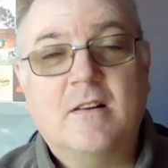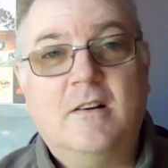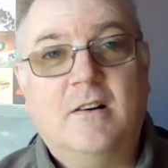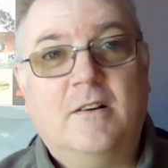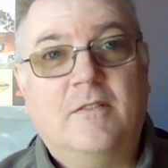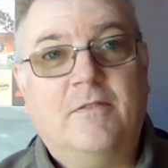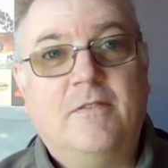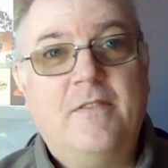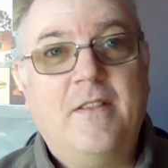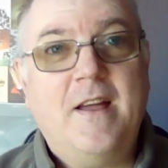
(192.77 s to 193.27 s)

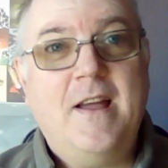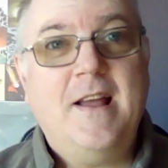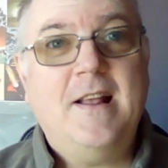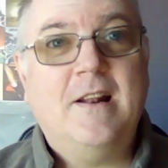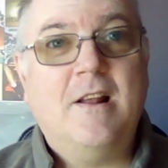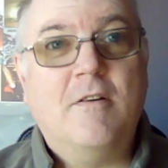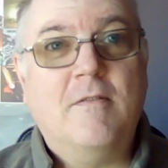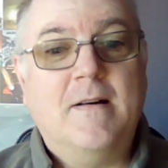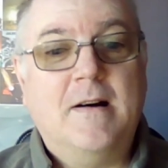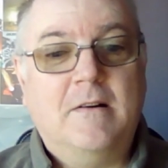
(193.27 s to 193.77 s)
off the
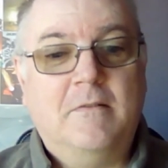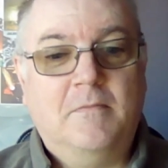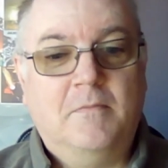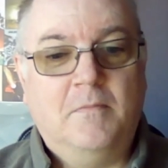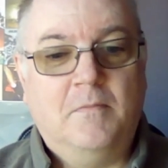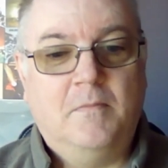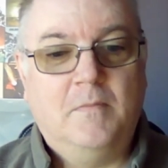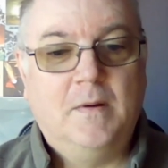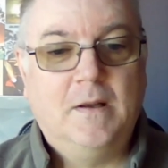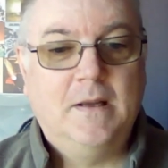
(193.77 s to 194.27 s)
Hello
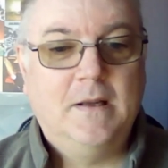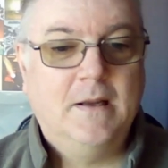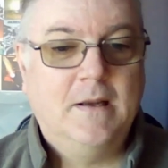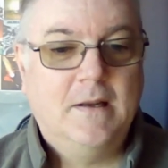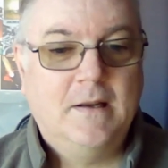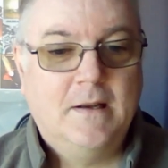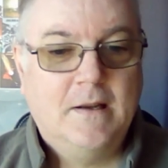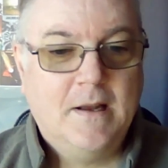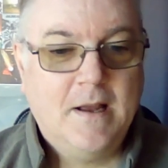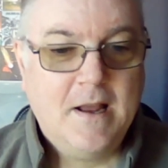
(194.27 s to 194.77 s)
album,
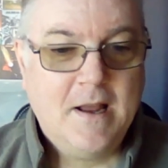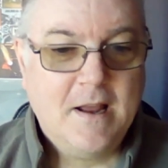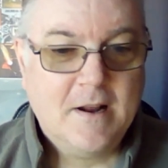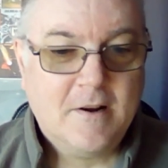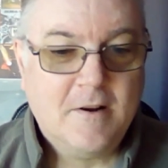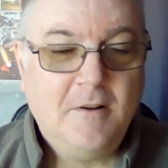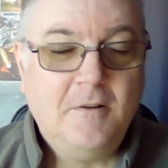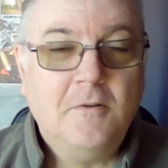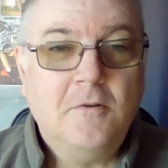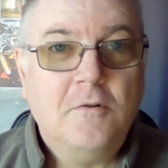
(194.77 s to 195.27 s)

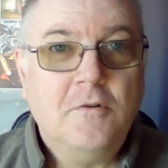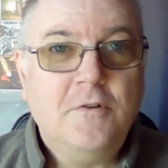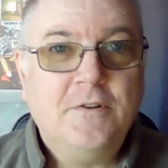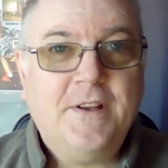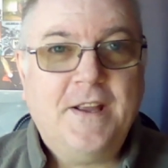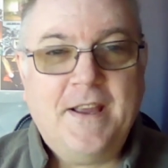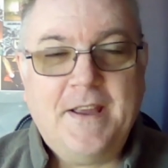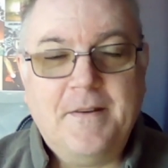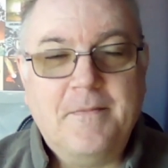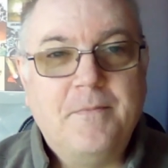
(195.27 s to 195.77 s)

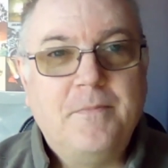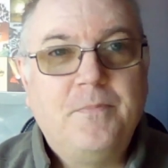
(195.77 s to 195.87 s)
Claudie,